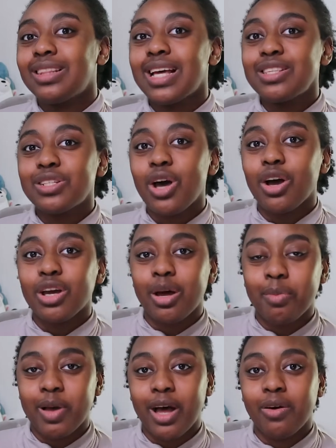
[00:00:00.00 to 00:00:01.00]
let's talk
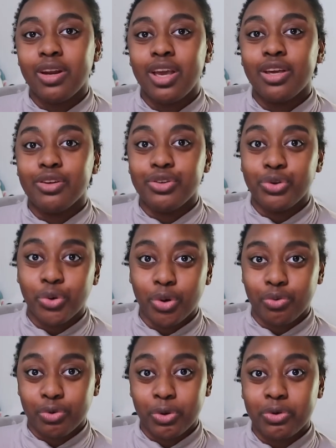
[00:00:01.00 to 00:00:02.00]
about
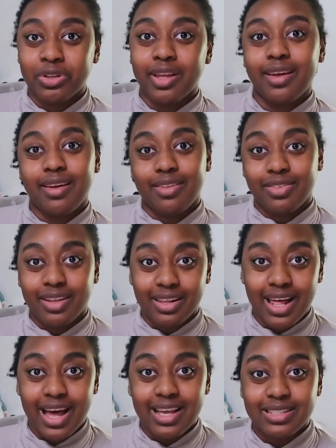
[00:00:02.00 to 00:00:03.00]
your role in the
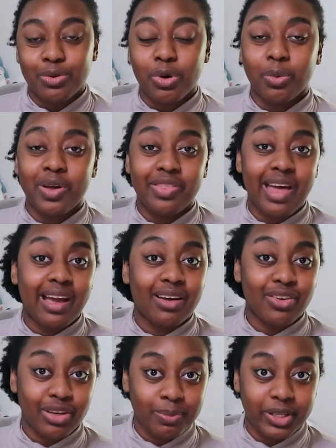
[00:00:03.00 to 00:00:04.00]
class or what
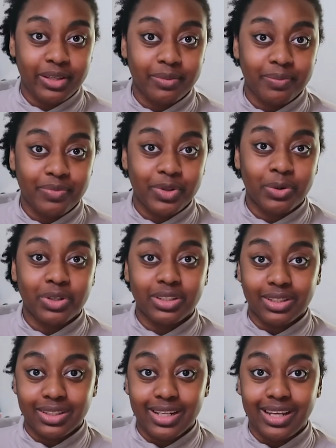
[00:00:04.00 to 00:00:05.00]
that could be or
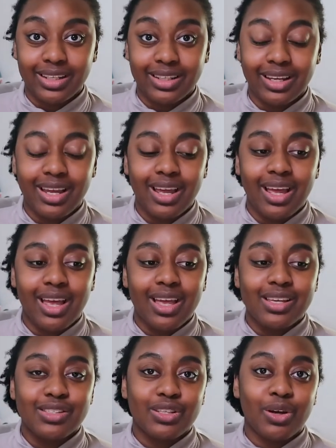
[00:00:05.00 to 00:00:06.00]
look like.
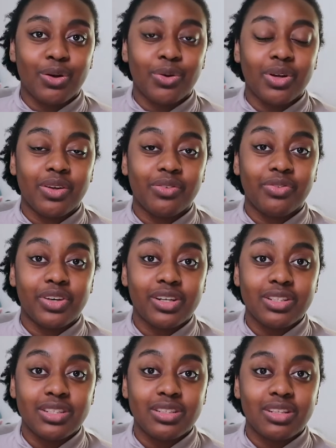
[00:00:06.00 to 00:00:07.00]
So
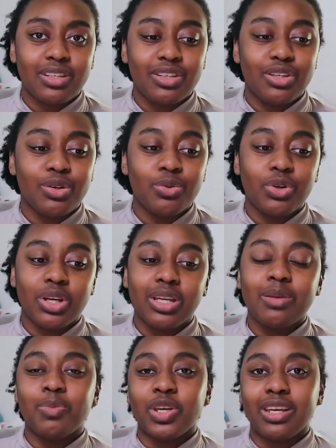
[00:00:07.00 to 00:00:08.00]
first, you
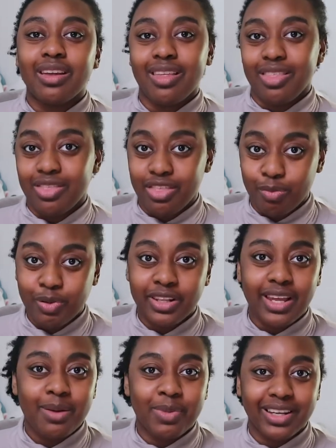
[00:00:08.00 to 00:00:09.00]
could be the
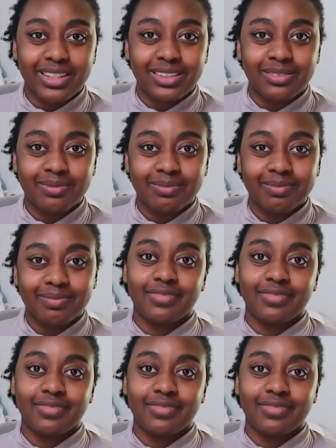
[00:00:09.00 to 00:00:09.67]
play button.